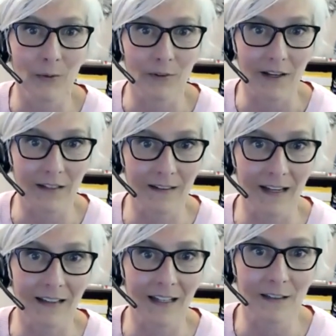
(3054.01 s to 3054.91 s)
We're not
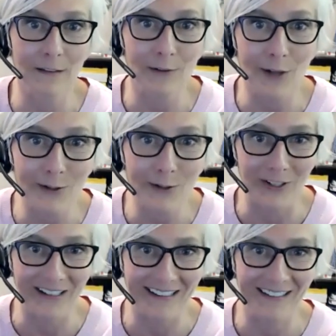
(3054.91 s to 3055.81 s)
saying that
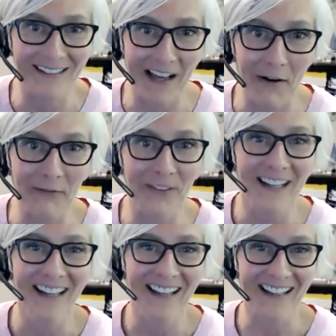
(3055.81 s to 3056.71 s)
disclosure itself
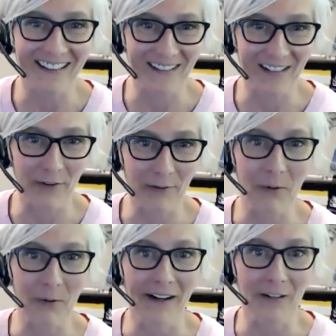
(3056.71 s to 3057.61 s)
is not
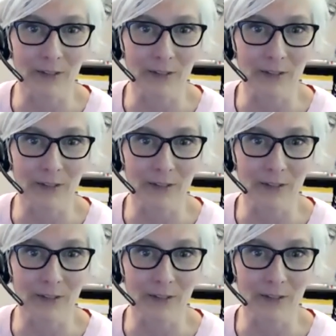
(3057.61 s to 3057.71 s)
required.